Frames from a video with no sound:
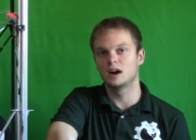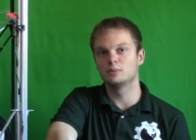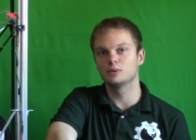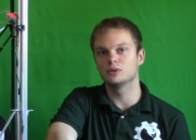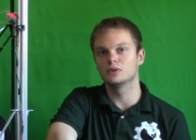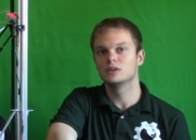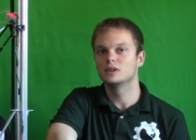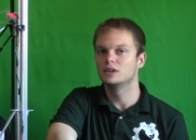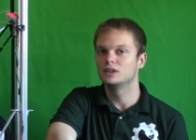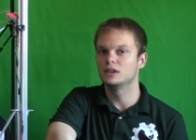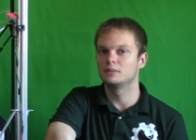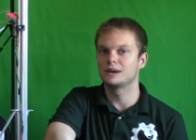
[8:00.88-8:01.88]
double
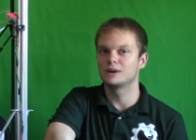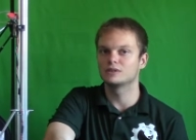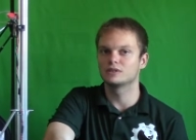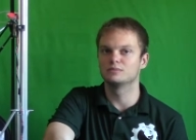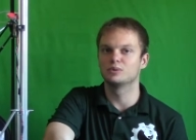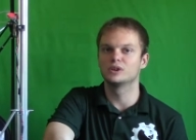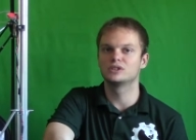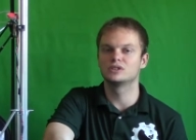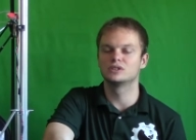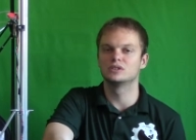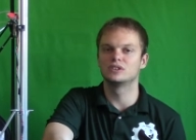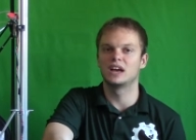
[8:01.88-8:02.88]
the amount of
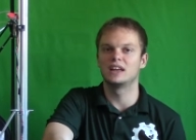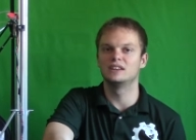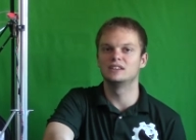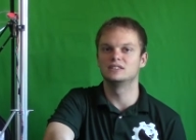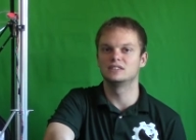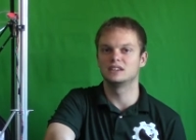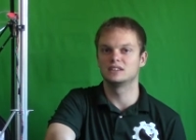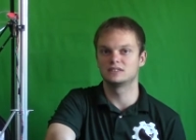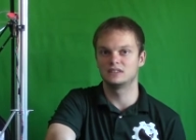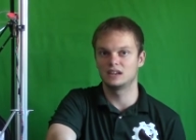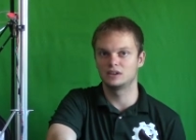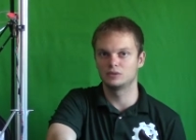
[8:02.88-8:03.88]
moisture that is in a
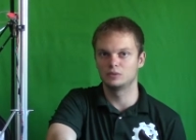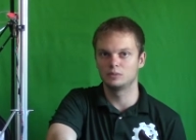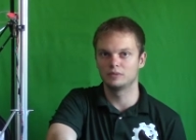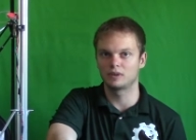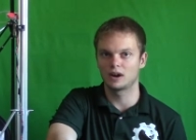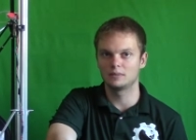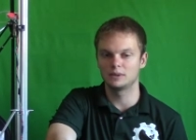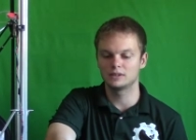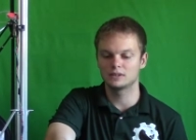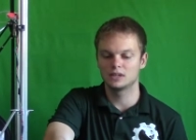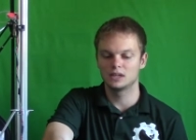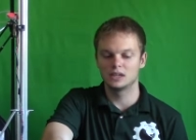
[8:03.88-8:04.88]
standard room
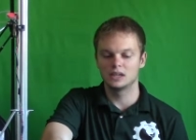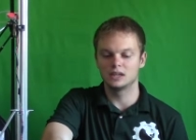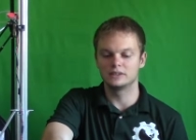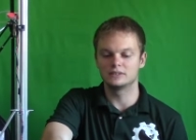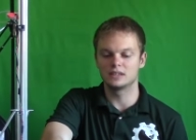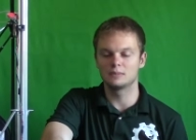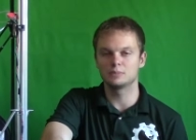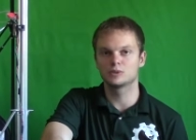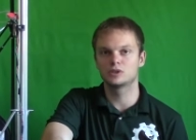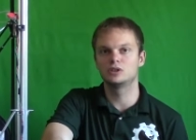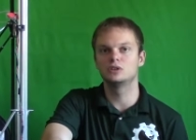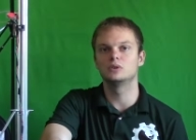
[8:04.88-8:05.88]
environment, and
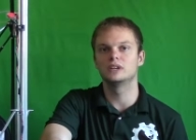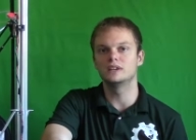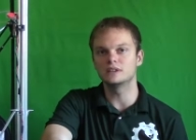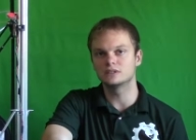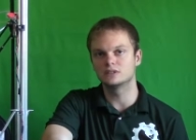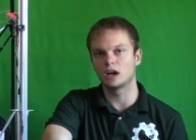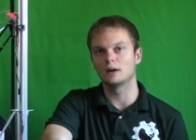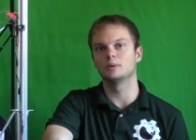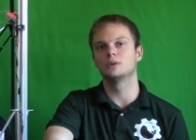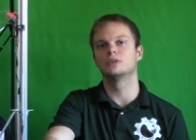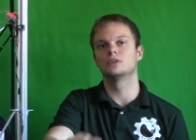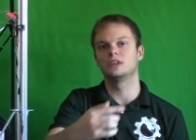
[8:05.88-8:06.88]
sample two is
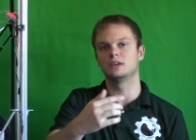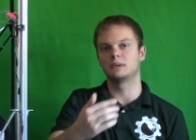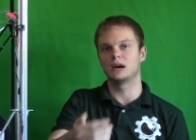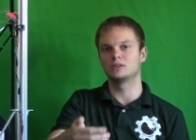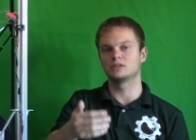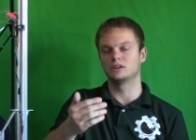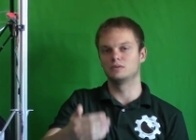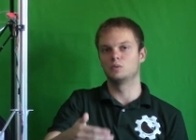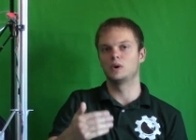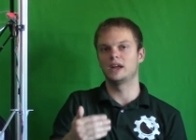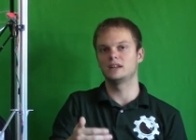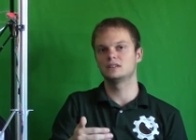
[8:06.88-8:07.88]
double the amount of
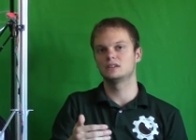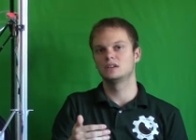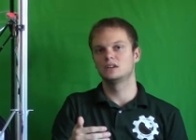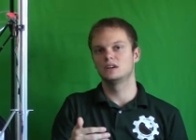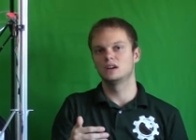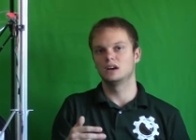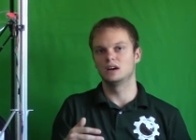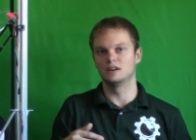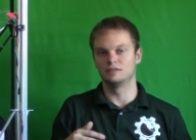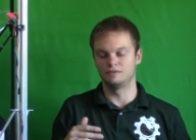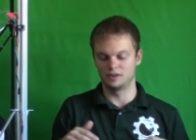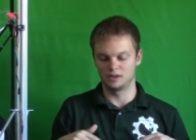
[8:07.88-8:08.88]
weight
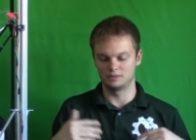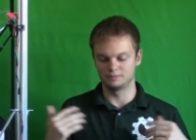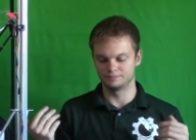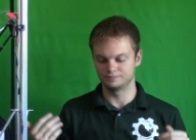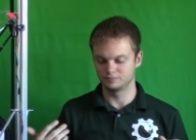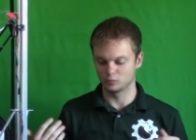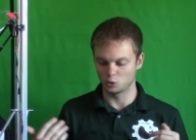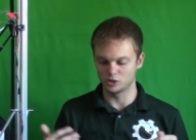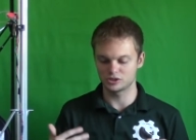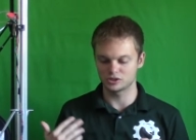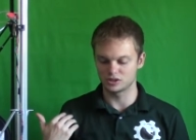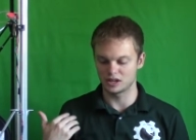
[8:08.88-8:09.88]
of um,
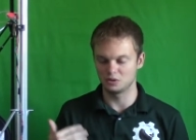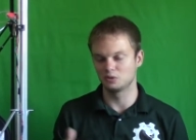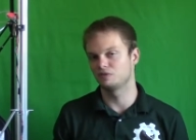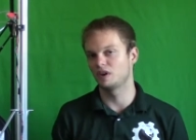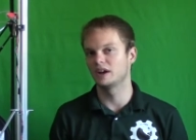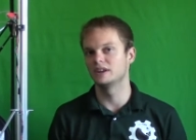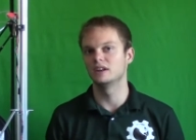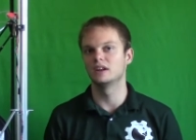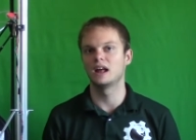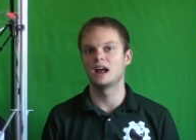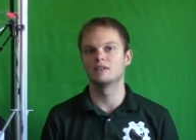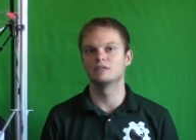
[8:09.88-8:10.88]
moisture that you would find in
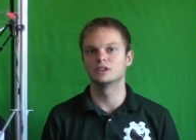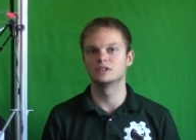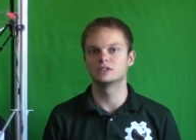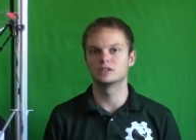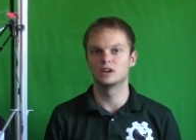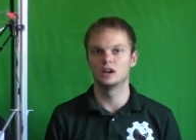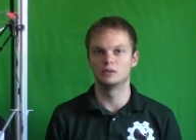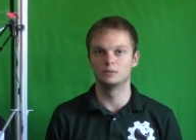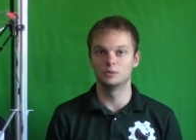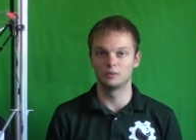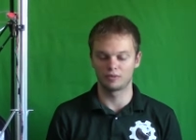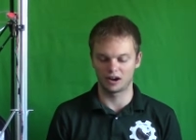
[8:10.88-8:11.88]
an average uh,
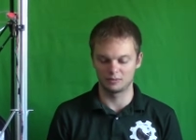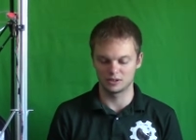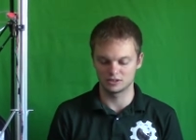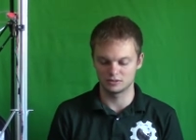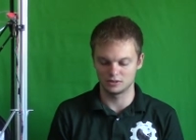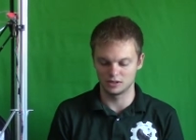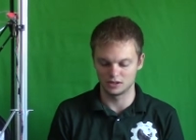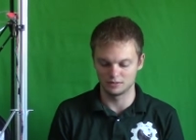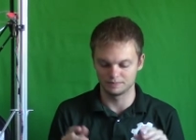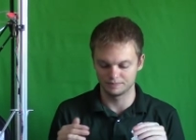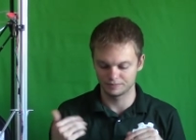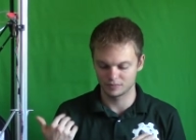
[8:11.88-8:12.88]
room environment's
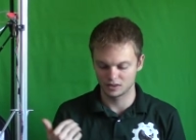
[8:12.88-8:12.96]
um,